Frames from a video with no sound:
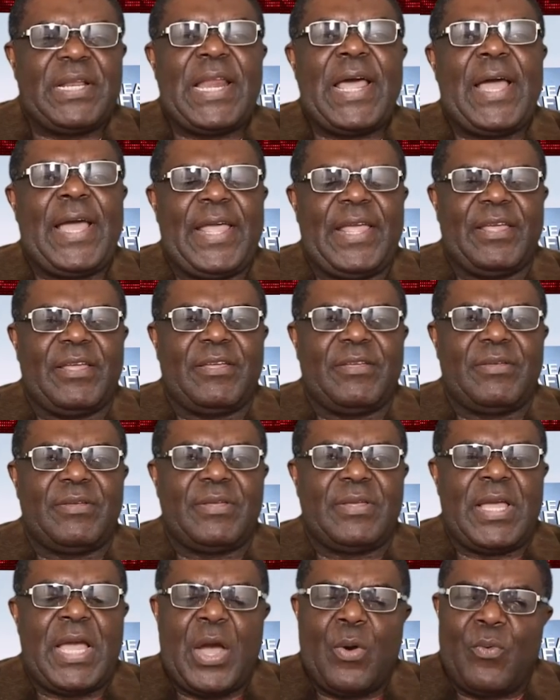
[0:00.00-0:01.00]
lie.
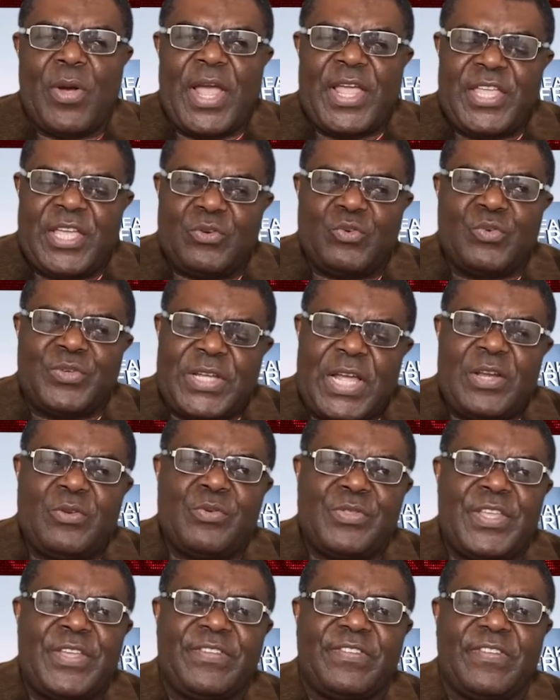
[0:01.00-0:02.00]
And we're here to tell you
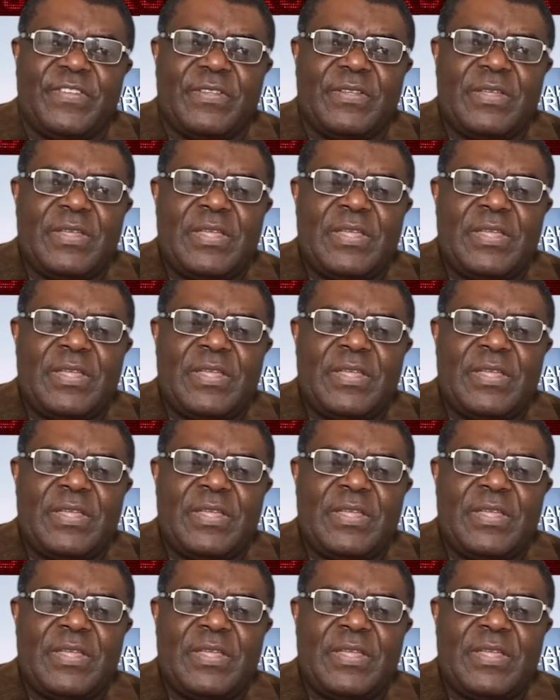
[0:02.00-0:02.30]
this.